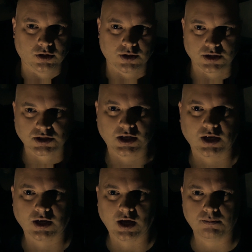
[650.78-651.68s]
the
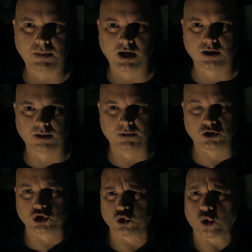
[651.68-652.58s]
sick and make them
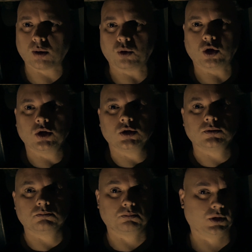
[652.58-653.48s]
into normal,
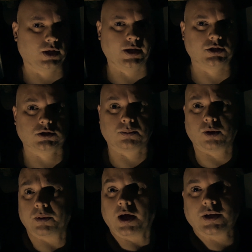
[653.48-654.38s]
polite
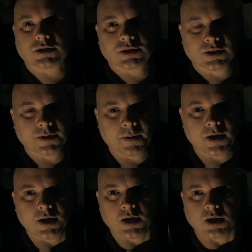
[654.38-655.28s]
suburbanites.
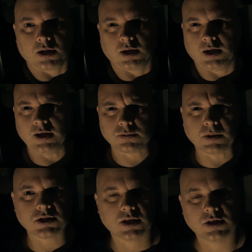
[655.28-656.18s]
He
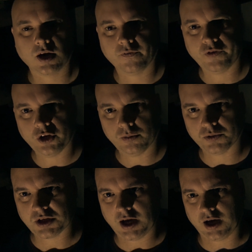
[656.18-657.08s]
spends the entire
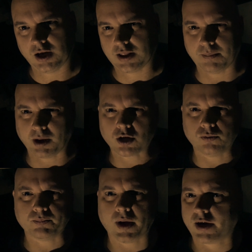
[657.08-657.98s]
film saying that
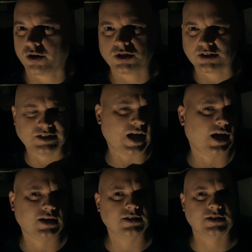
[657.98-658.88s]
Michael Myers is
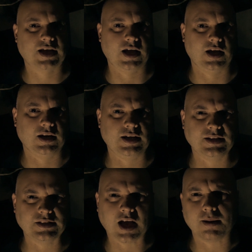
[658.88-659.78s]
not insane.
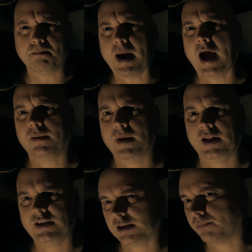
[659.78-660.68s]
He's not a
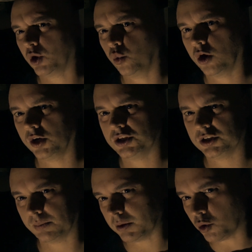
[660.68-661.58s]
madman. He's something worse.
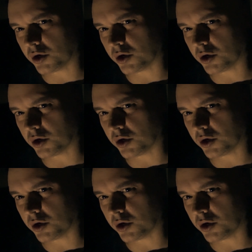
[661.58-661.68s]
He's something